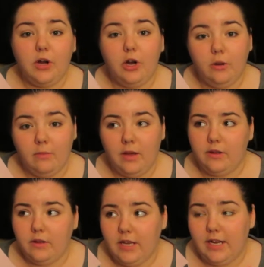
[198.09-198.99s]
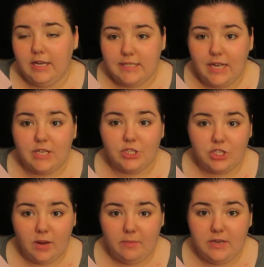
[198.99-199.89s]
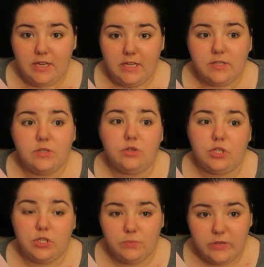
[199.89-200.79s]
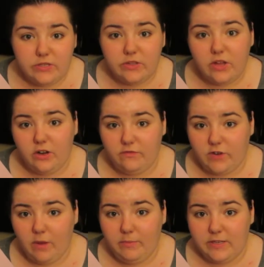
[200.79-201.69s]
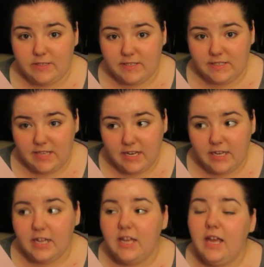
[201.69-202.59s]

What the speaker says: Her mother, like I said, is Japanese, so she speaks a lot of Japanese to Sana,